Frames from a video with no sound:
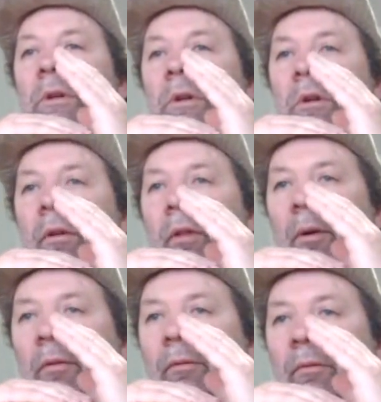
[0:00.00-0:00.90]
the
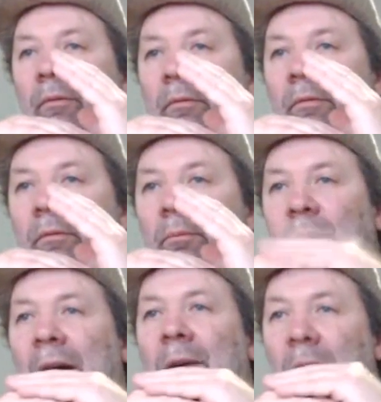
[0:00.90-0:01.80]

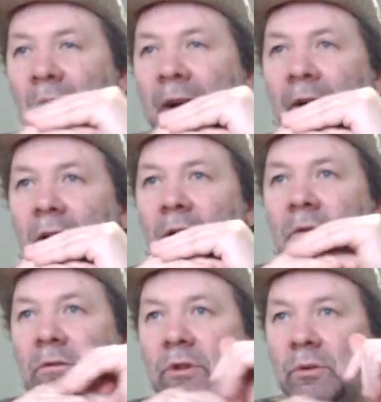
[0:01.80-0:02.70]
bottom layer
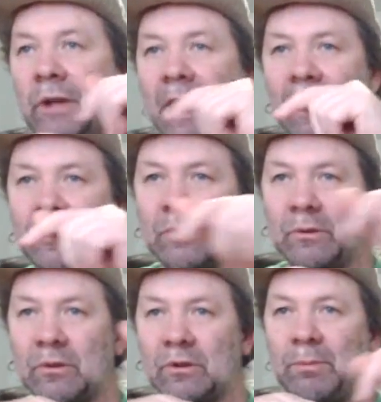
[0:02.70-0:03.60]
to the actual
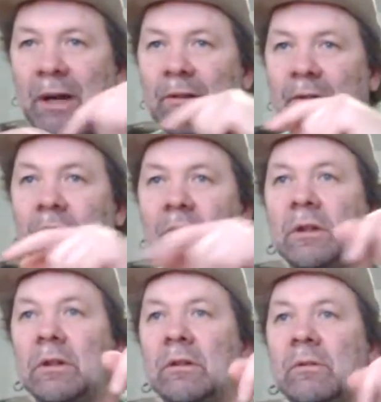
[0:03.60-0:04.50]
spiral
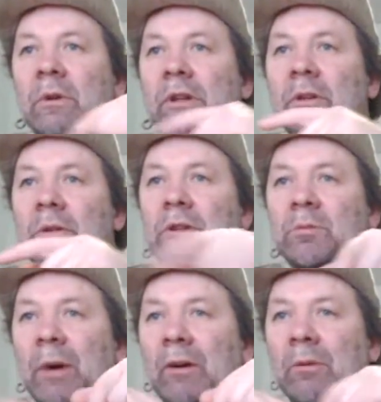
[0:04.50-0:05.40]
when you do it in
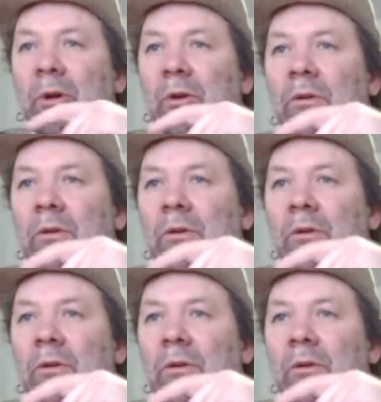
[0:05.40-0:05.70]
spiral mode.